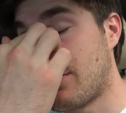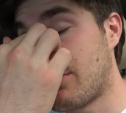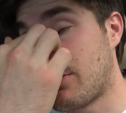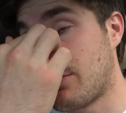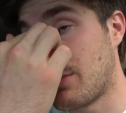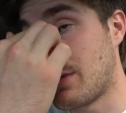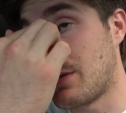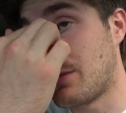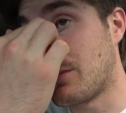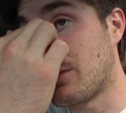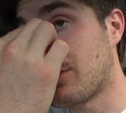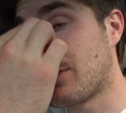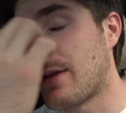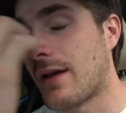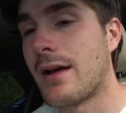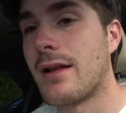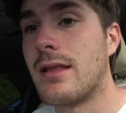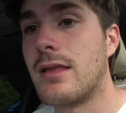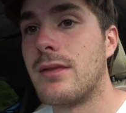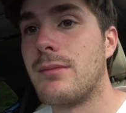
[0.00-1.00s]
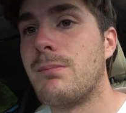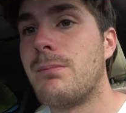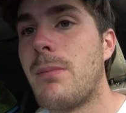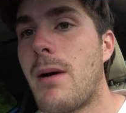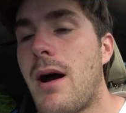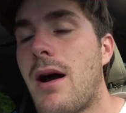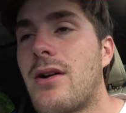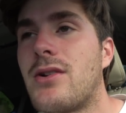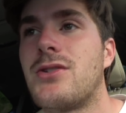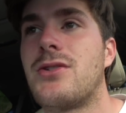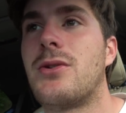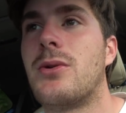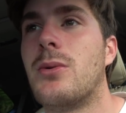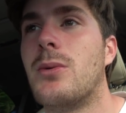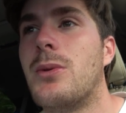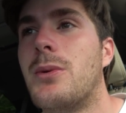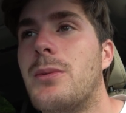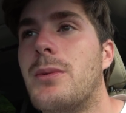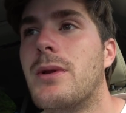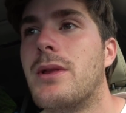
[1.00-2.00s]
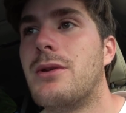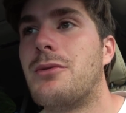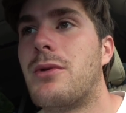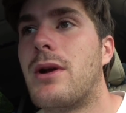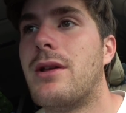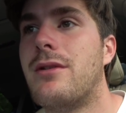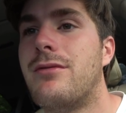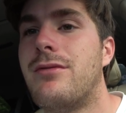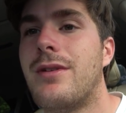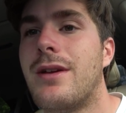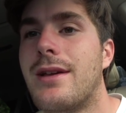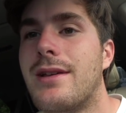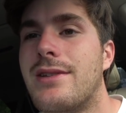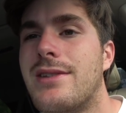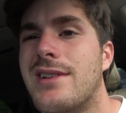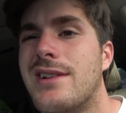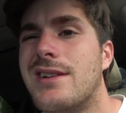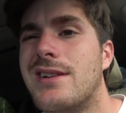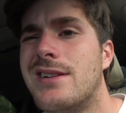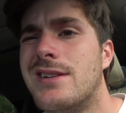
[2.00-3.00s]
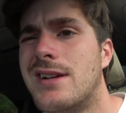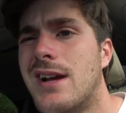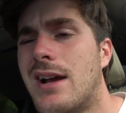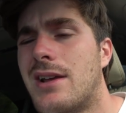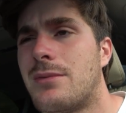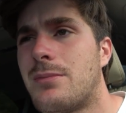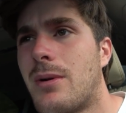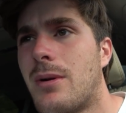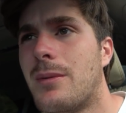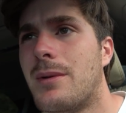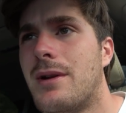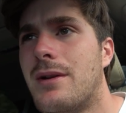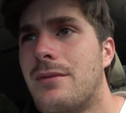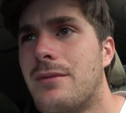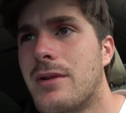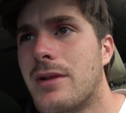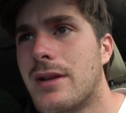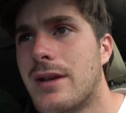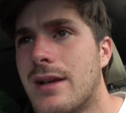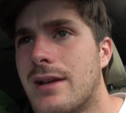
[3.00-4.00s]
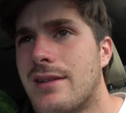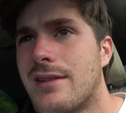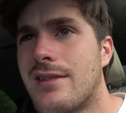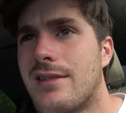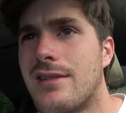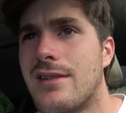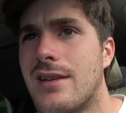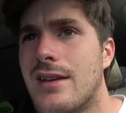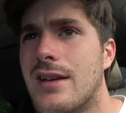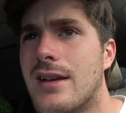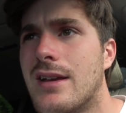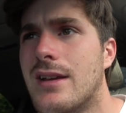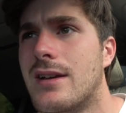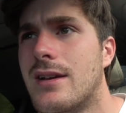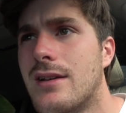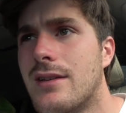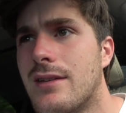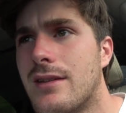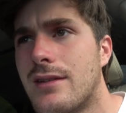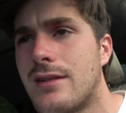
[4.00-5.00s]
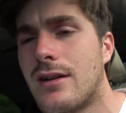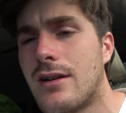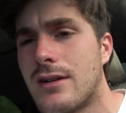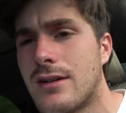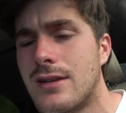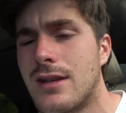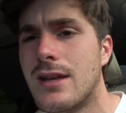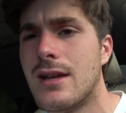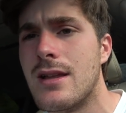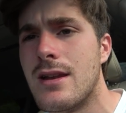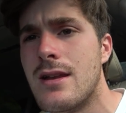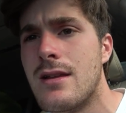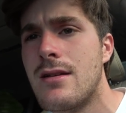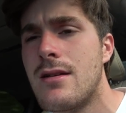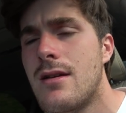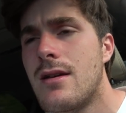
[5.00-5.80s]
for me was that box turtle with a really red face that you guys probably didn't really get to see because it tucked in,